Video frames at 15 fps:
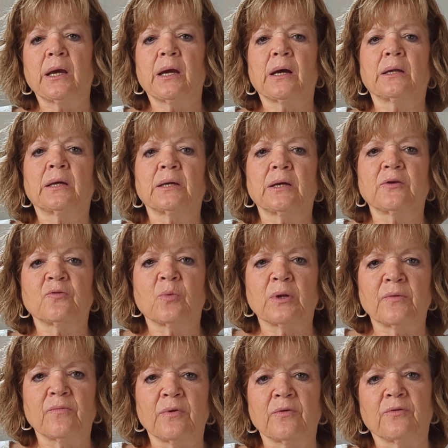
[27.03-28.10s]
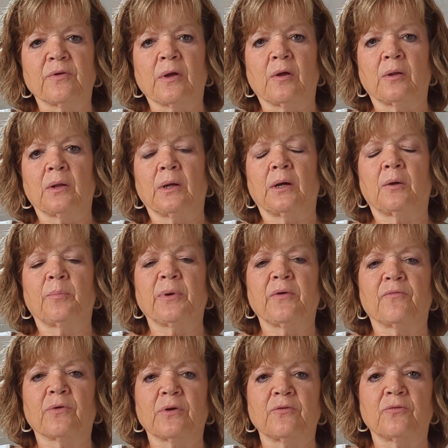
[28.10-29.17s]
and I guess one of his LP
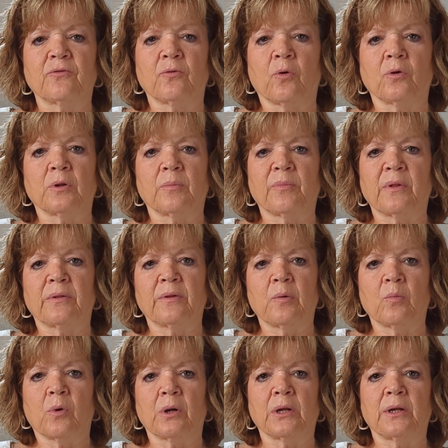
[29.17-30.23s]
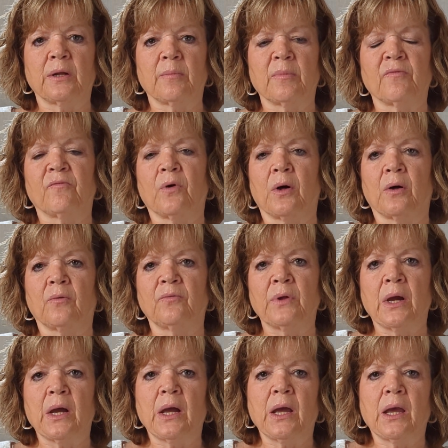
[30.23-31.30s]
friends told him that they wanted him involved,
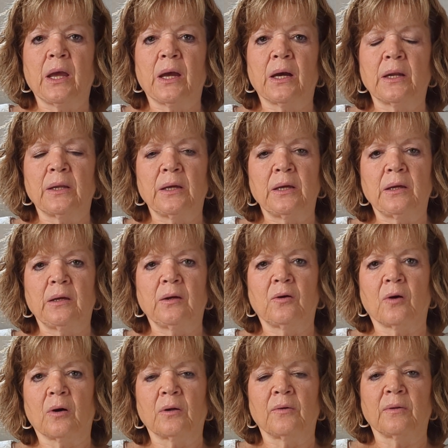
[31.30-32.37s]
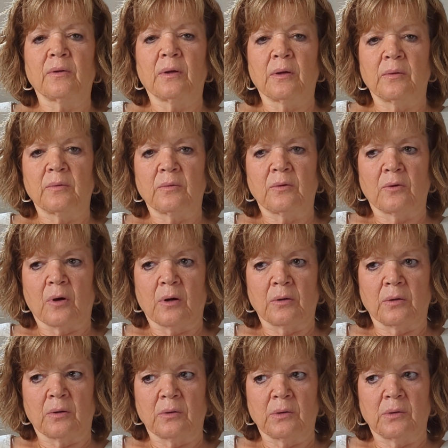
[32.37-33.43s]
and he got and
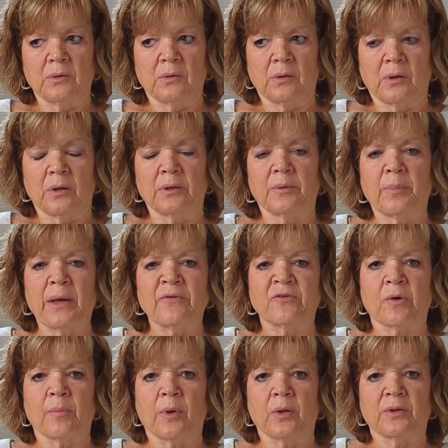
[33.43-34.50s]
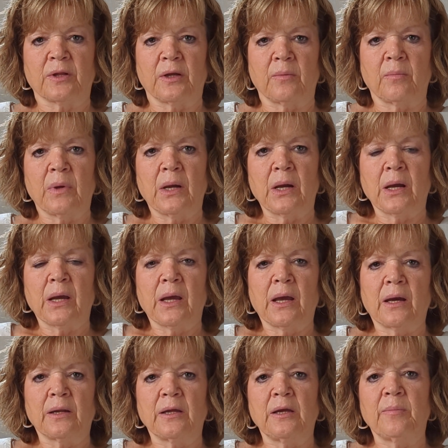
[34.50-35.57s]
got on the basketball team.
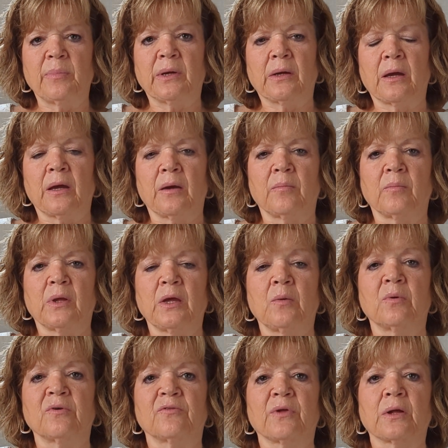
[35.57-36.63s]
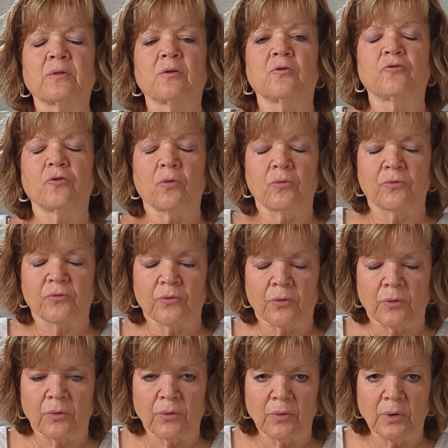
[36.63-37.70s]
And he became, he was like the
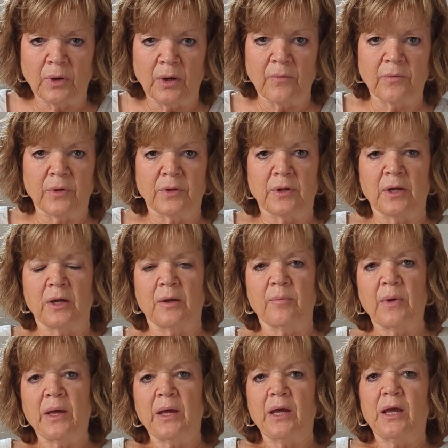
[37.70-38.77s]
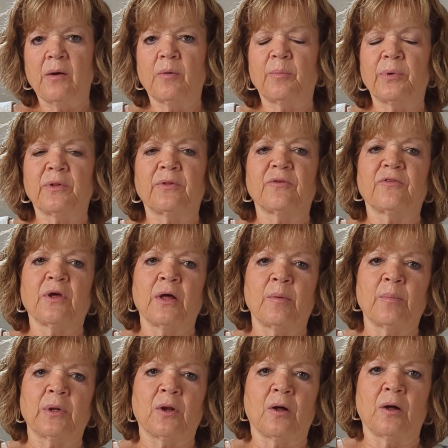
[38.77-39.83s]
jokester of the team. He would put this
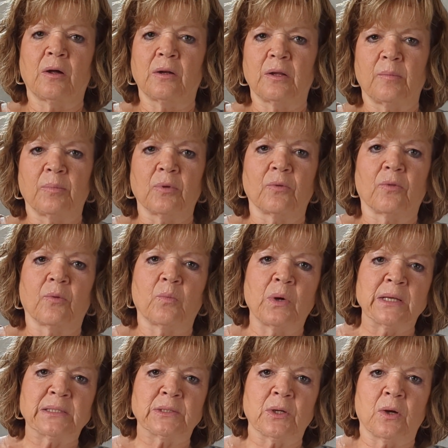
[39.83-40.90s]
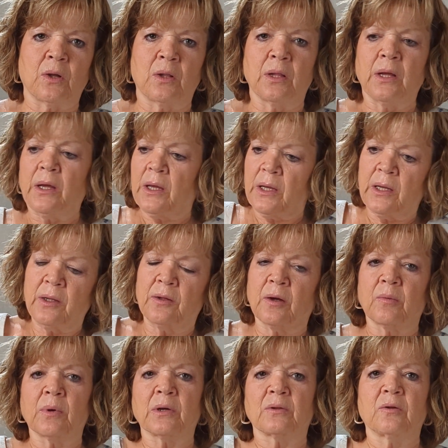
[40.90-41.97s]
helmet on, he blew the whistle, he
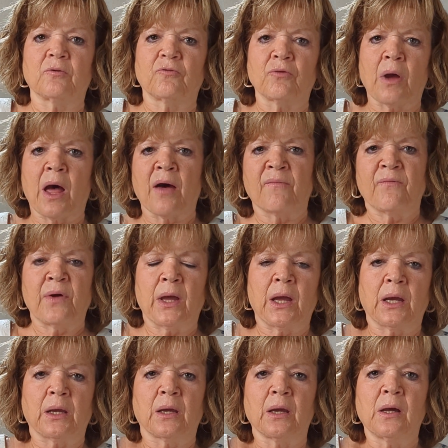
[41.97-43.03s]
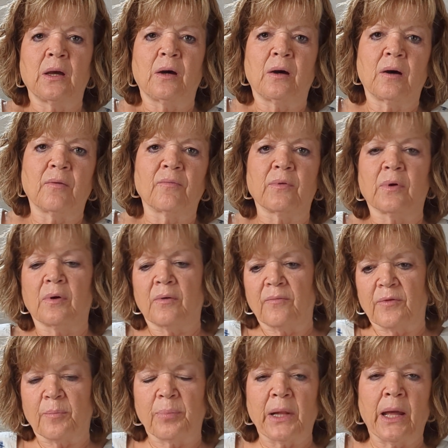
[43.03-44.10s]
directed traffic of, of
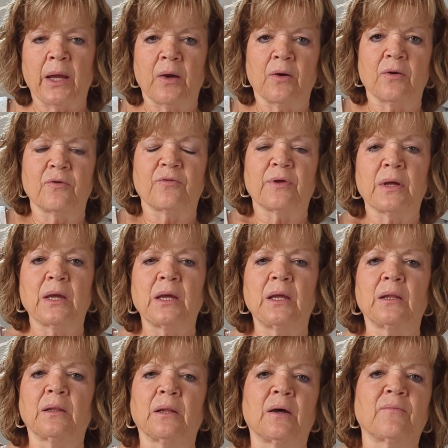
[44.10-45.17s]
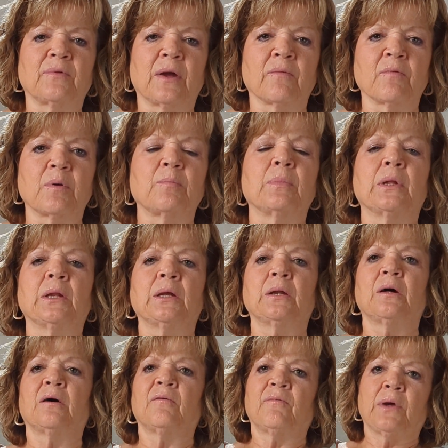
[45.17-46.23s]
the players. He loved every minute
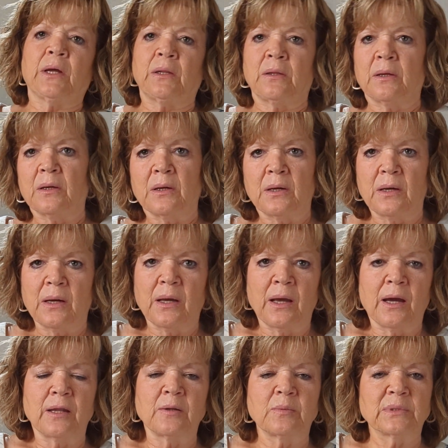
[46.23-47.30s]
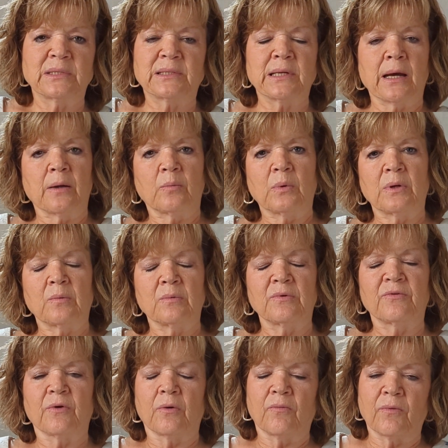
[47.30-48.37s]
of it, and he was sad when it
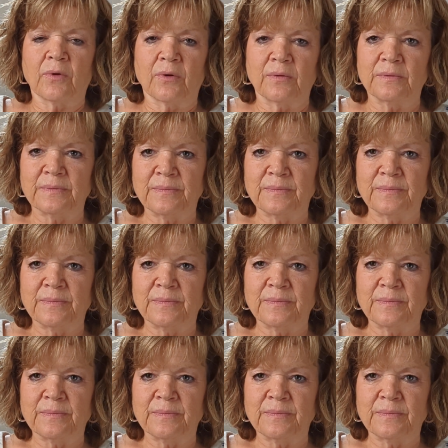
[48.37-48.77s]
was over.